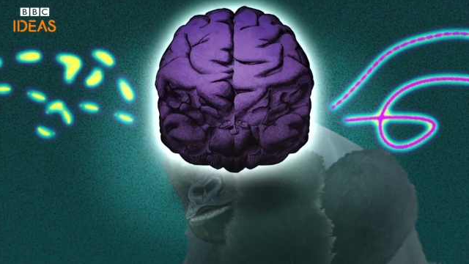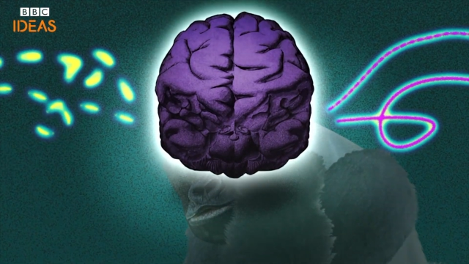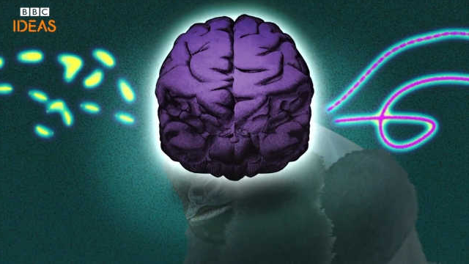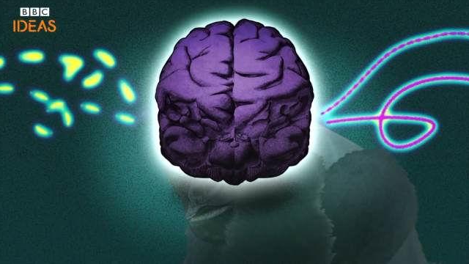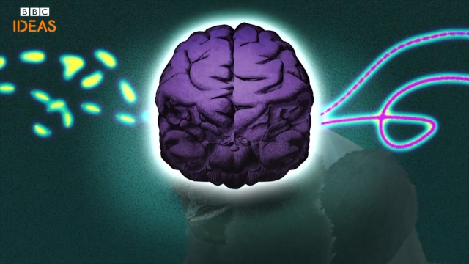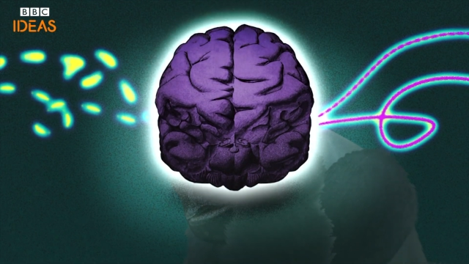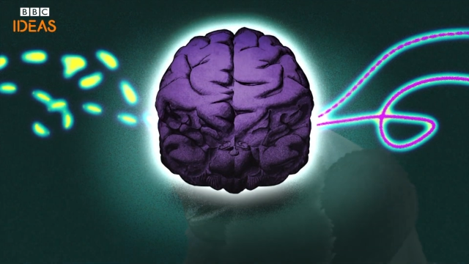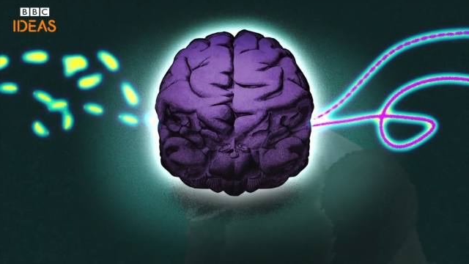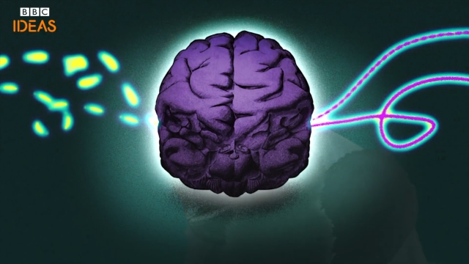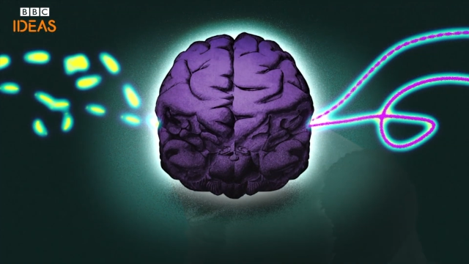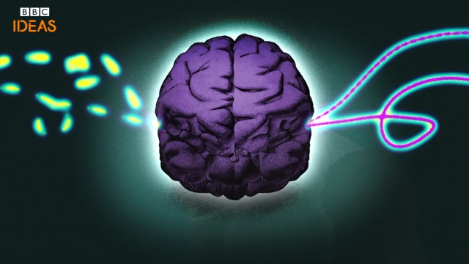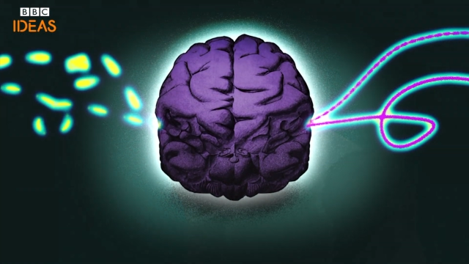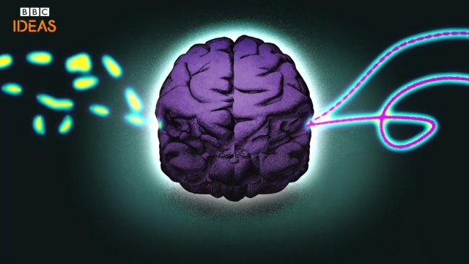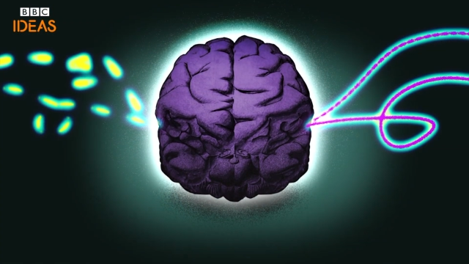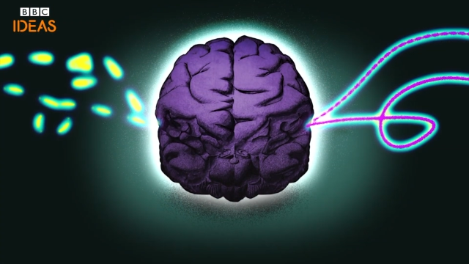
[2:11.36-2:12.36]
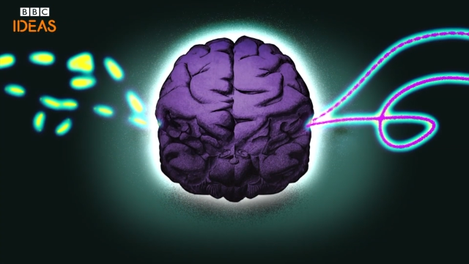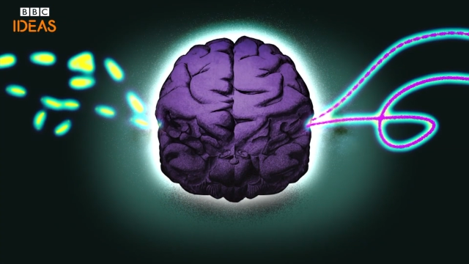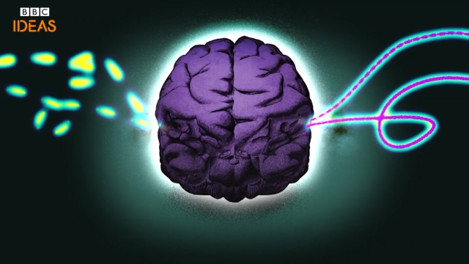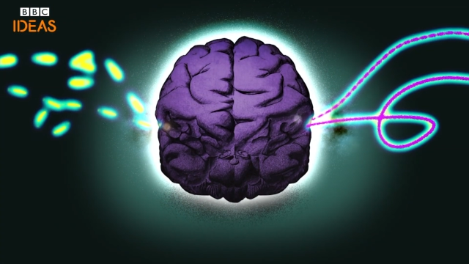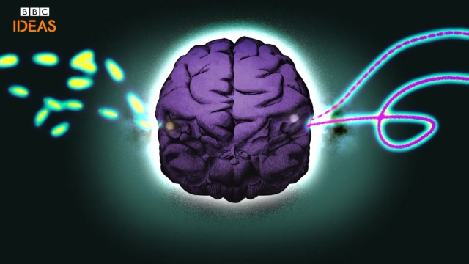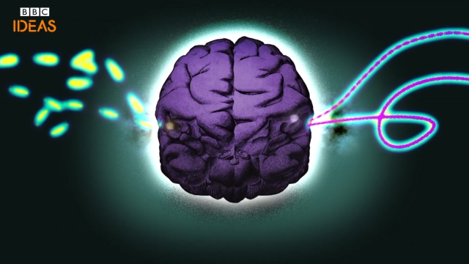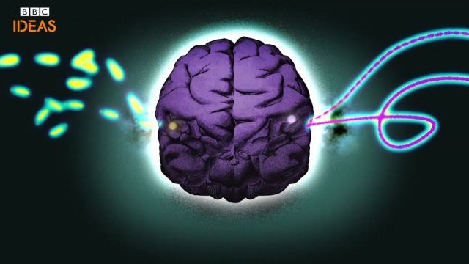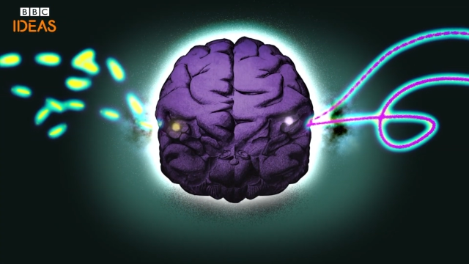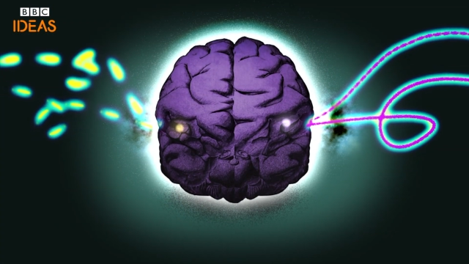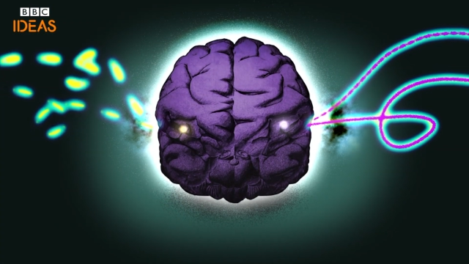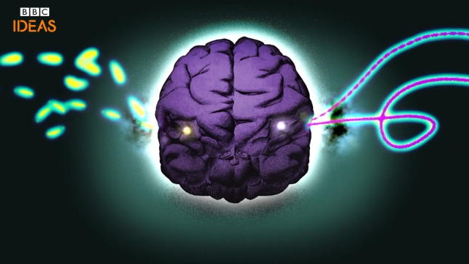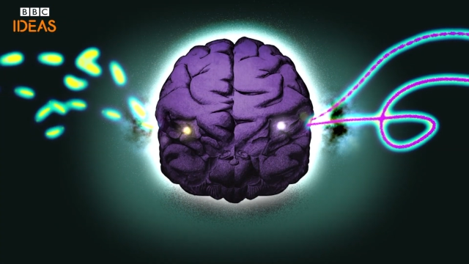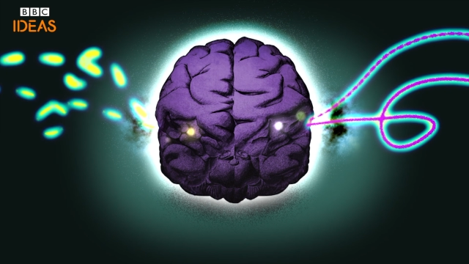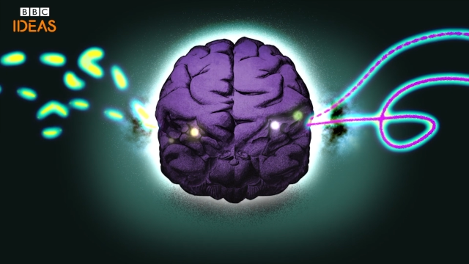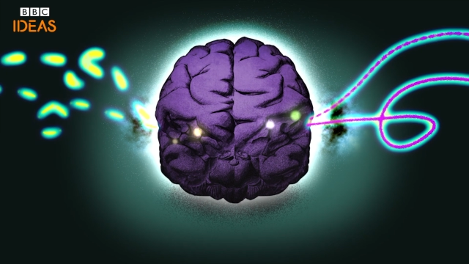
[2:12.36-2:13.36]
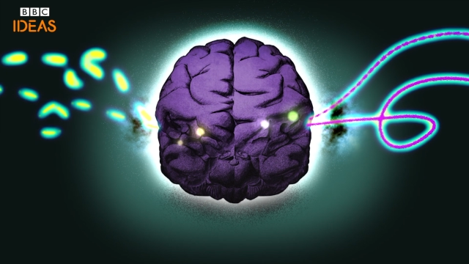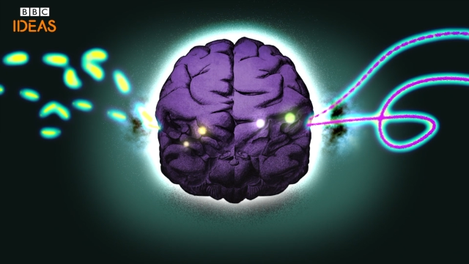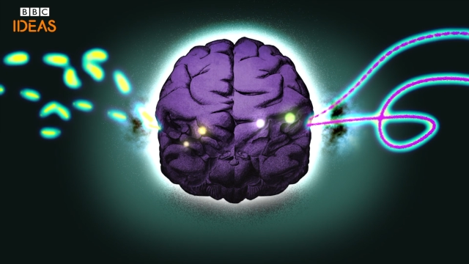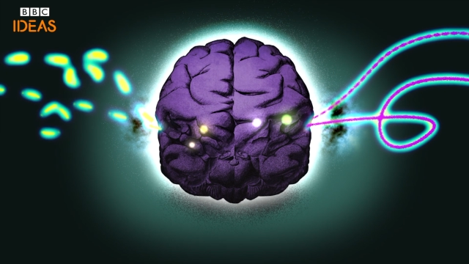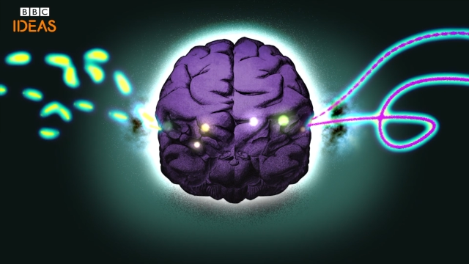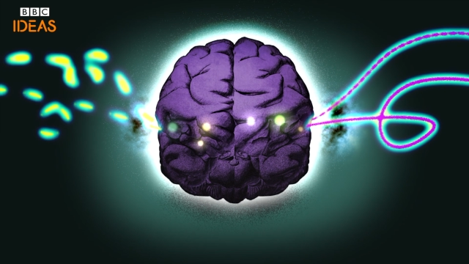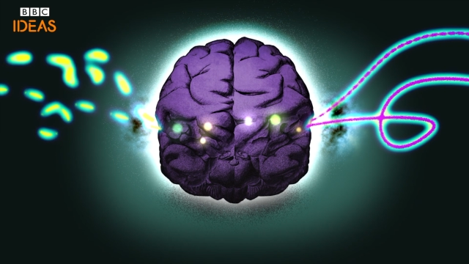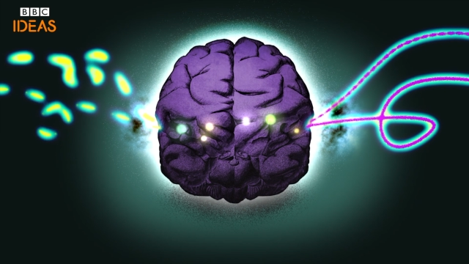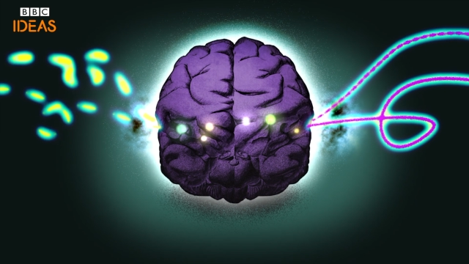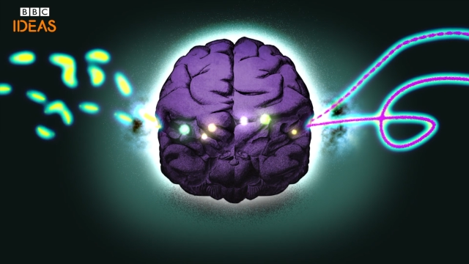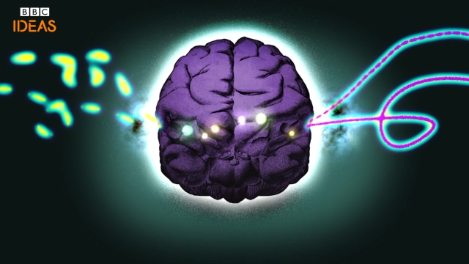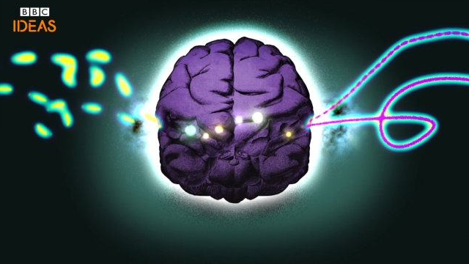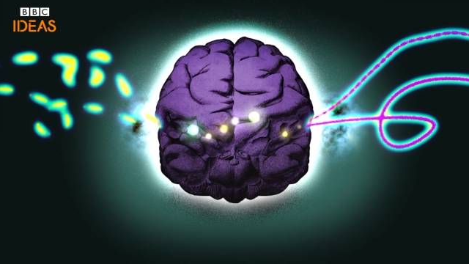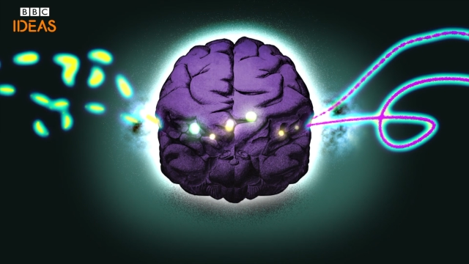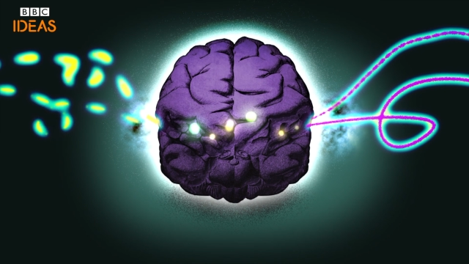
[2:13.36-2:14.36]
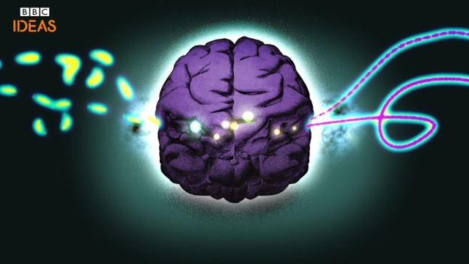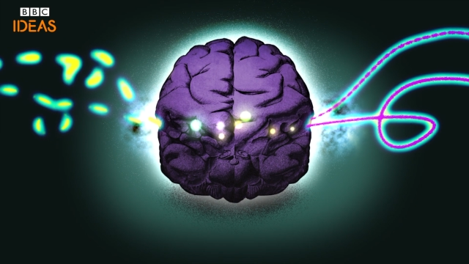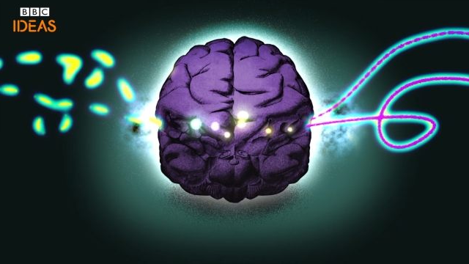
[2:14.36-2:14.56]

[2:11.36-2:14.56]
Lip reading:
(no speaker visible)